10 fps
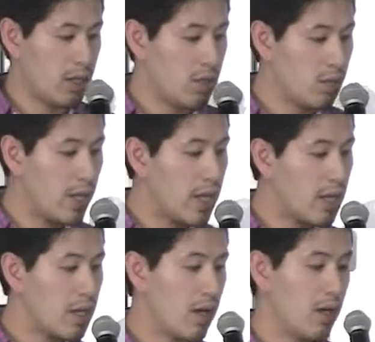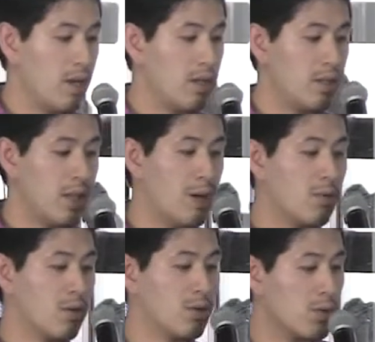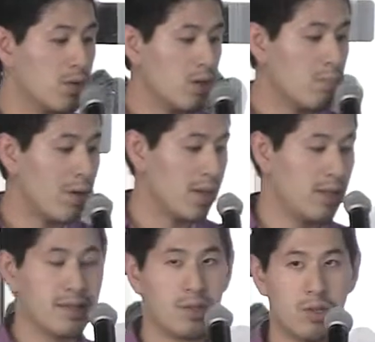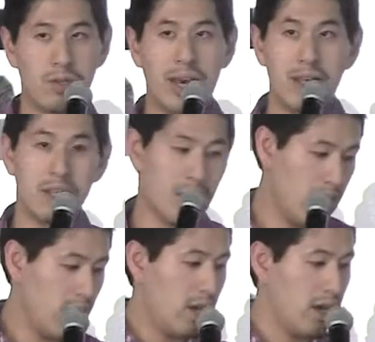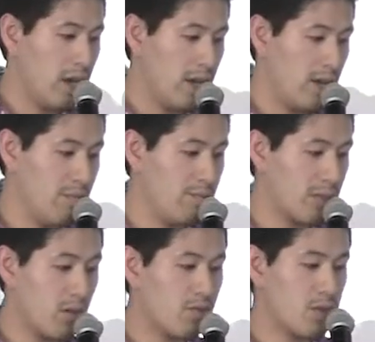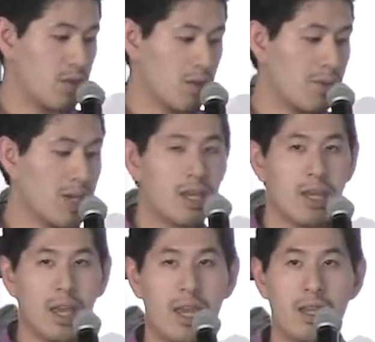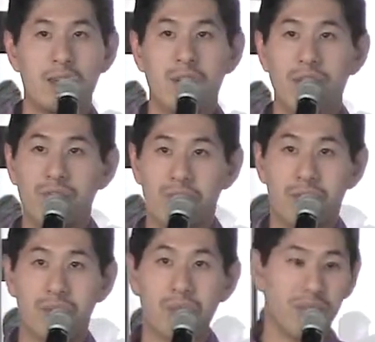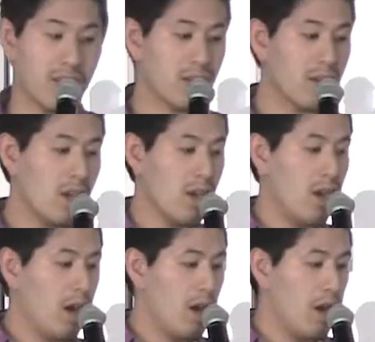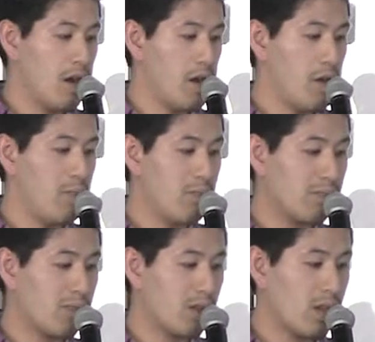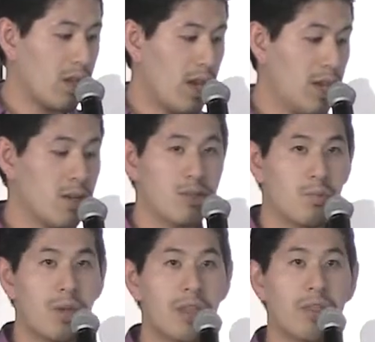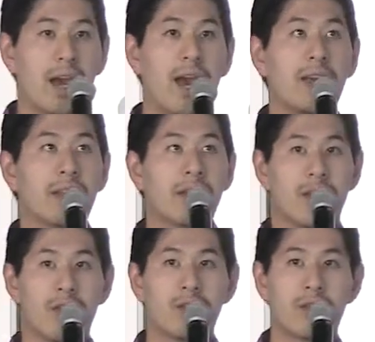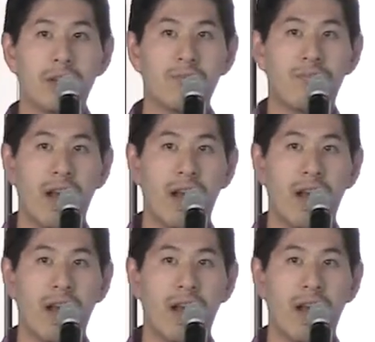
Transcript: including uh, El Laboratorio para la Ciudad, um, Code for Germany, and Code for the Caribbean. Um, and with that, uh, created